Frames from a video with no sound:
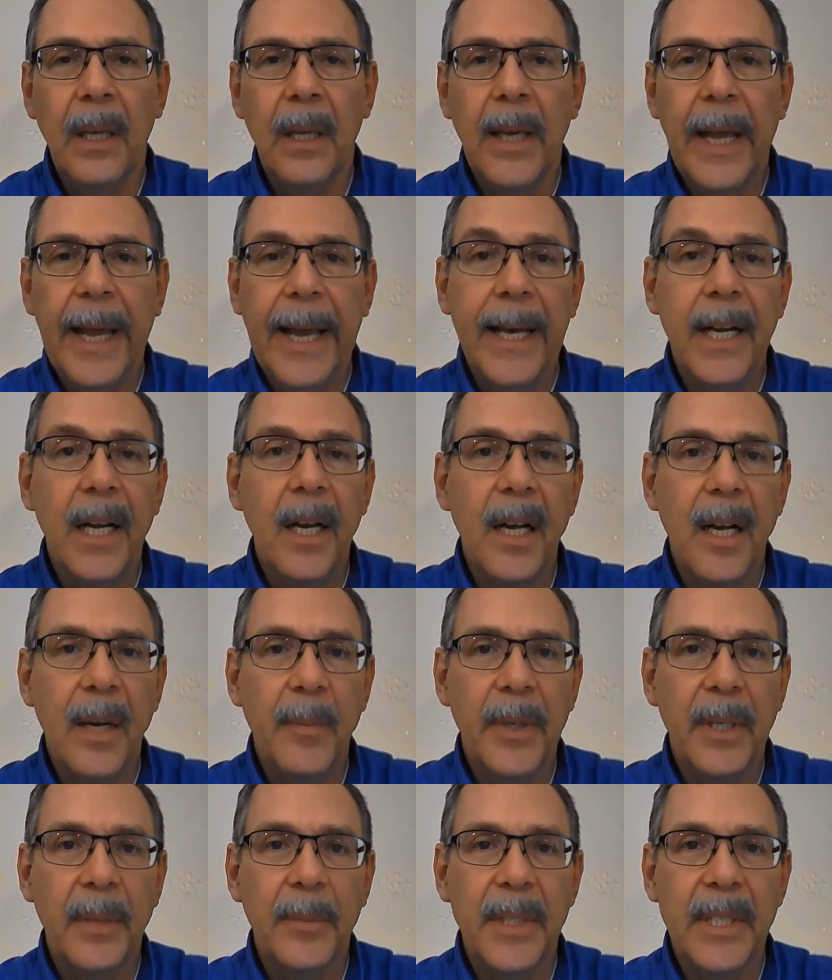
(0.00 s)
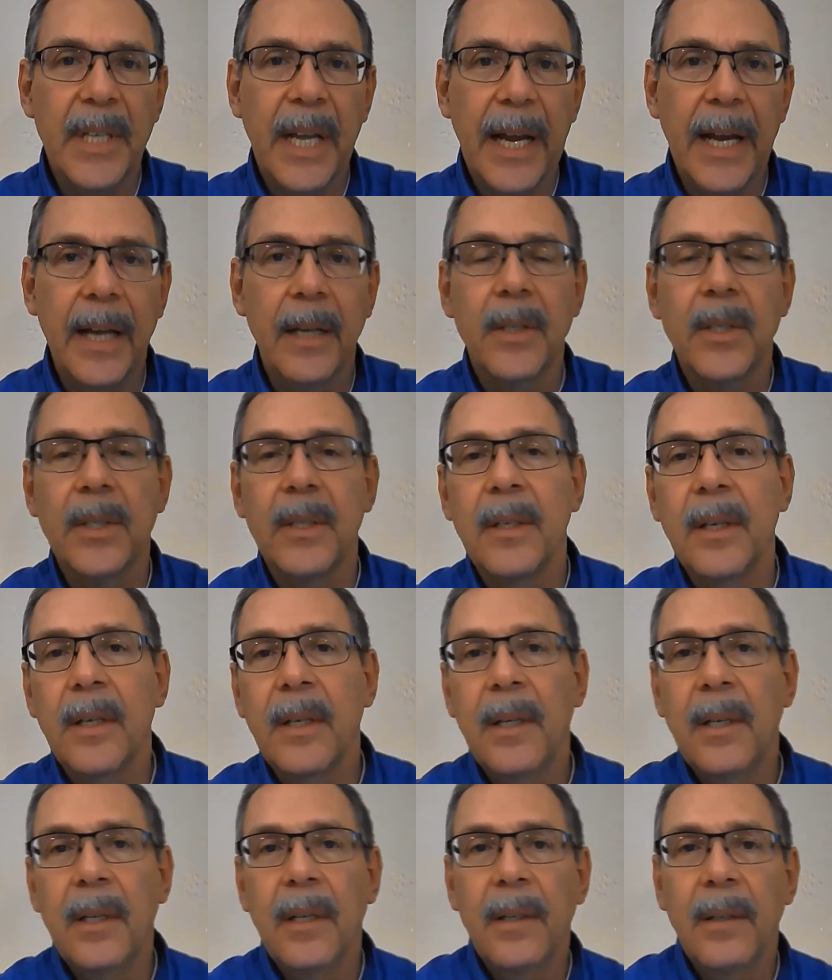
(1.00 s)
Ad hominem attacks.
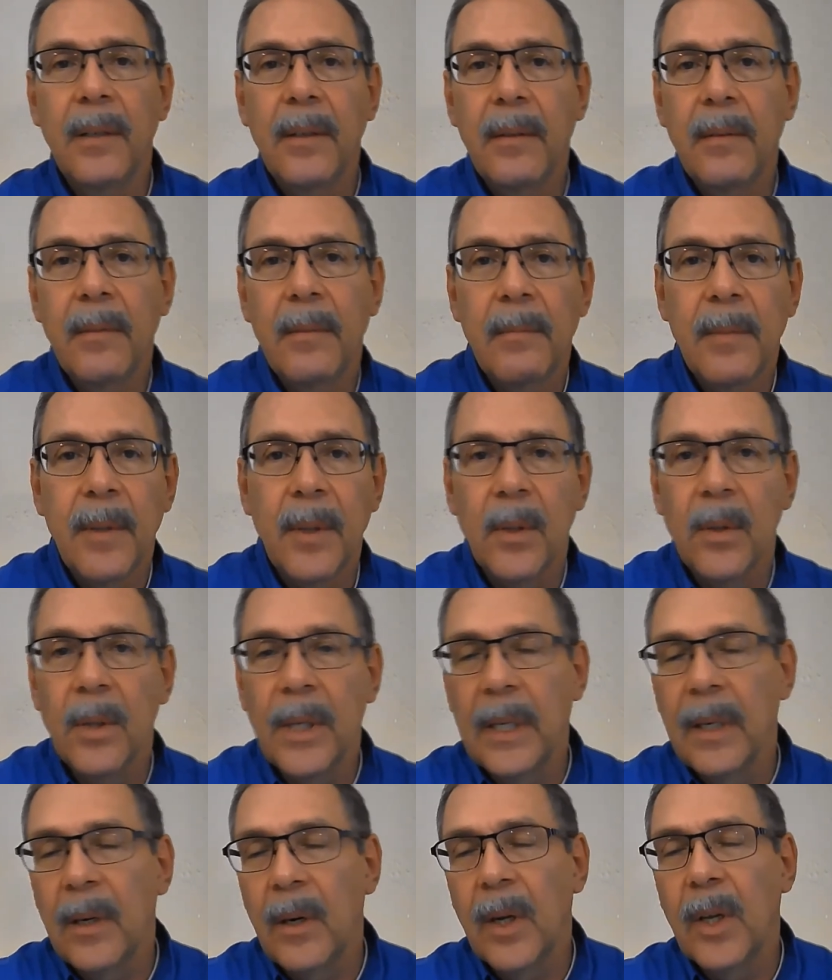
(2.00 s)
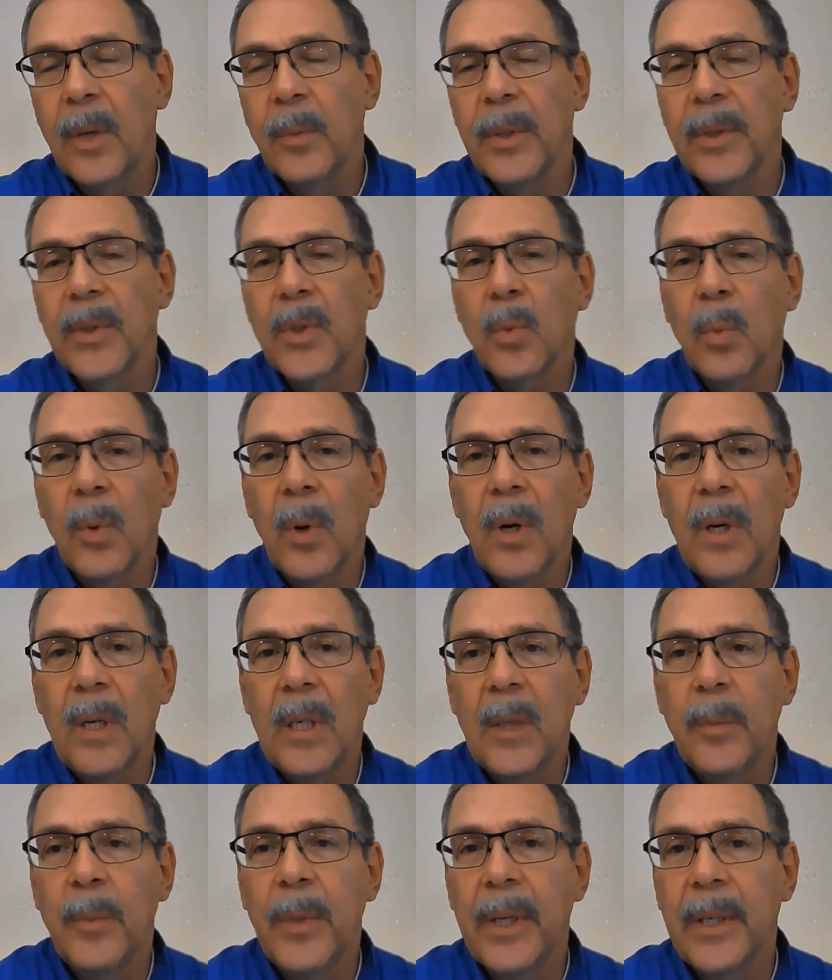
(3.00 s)
The argument is
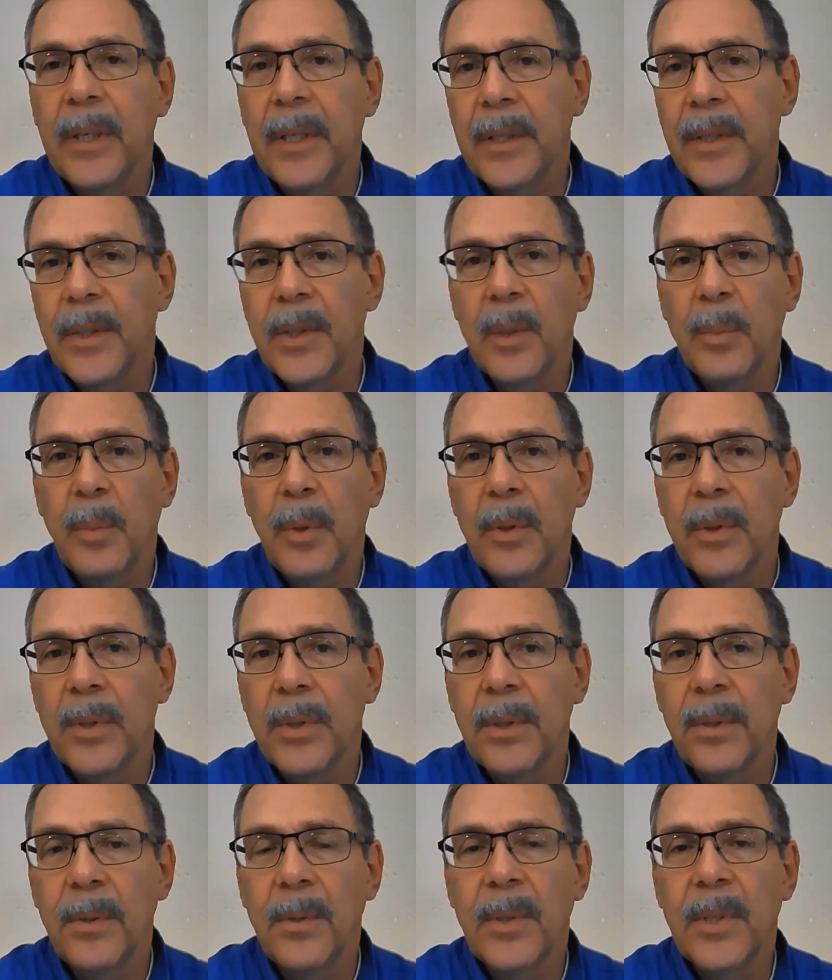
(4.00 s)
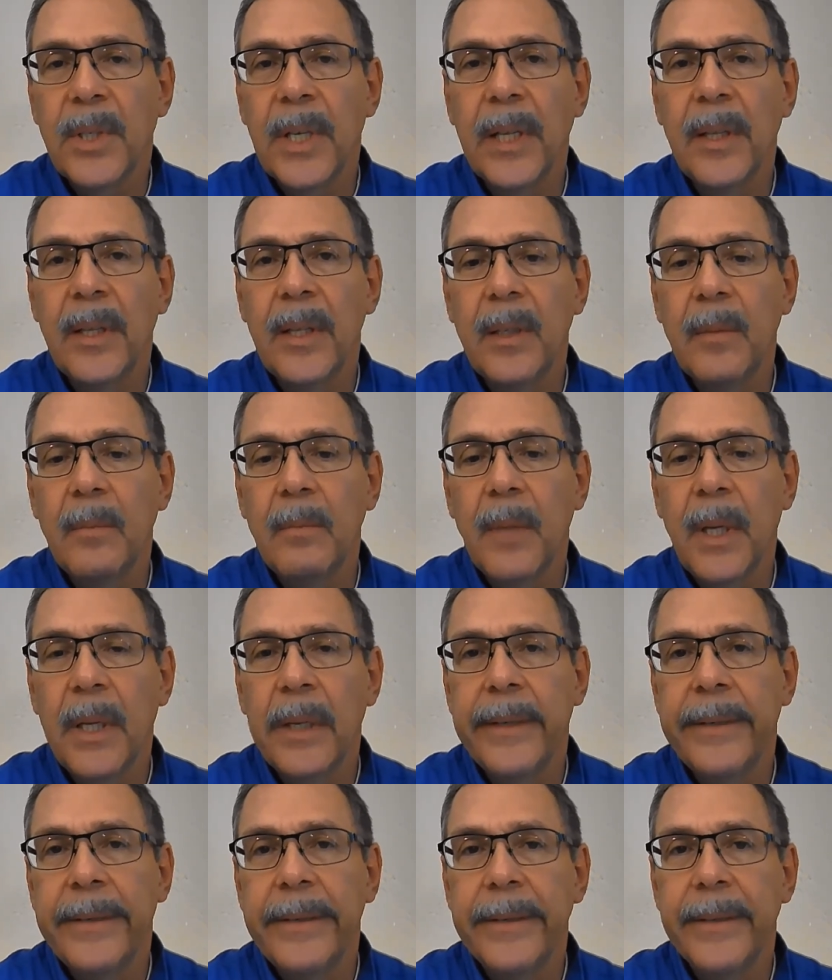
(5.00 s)
wrong because the person who said them
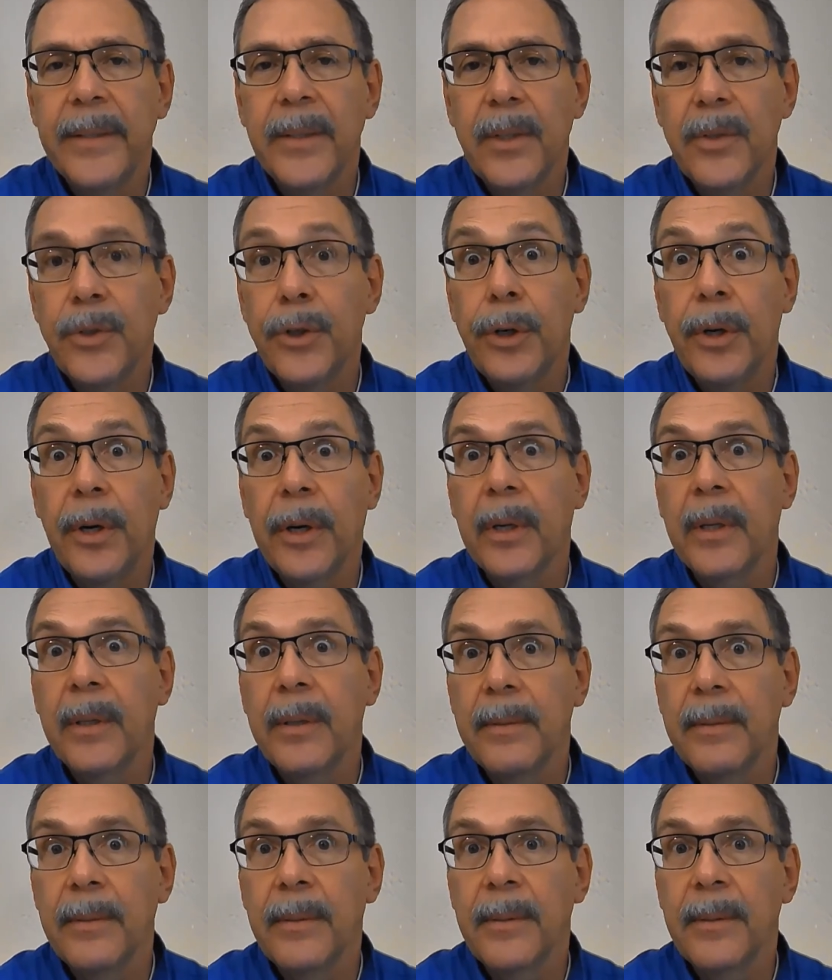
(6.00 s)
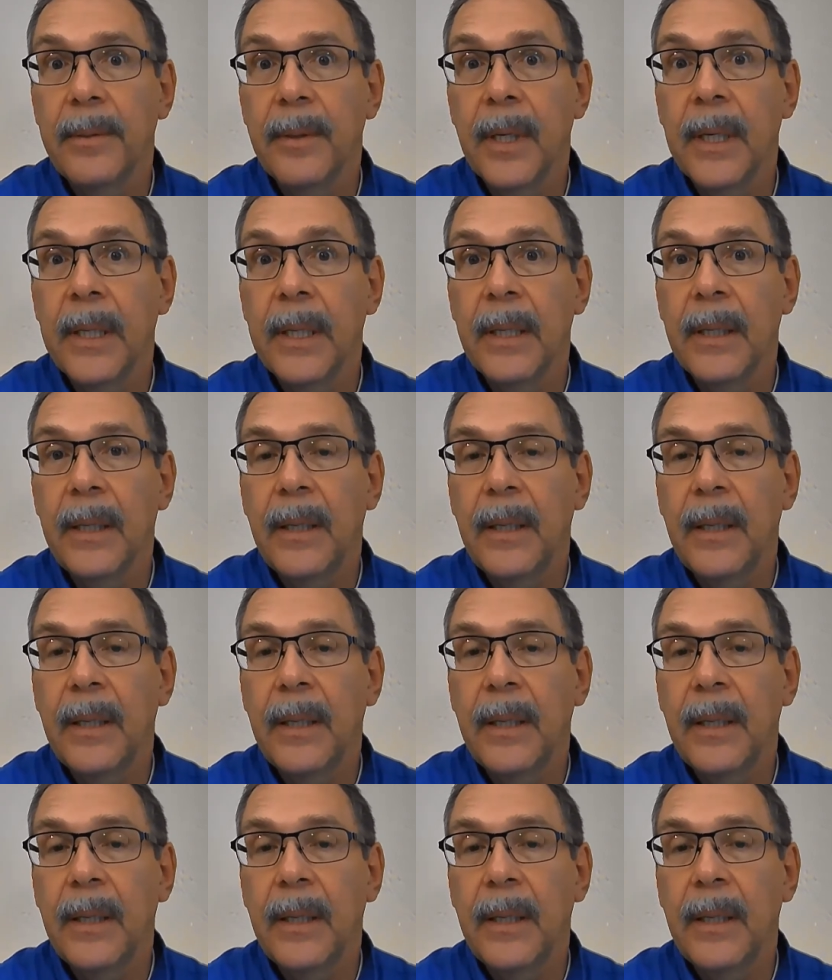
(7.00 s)
is a jerk, right?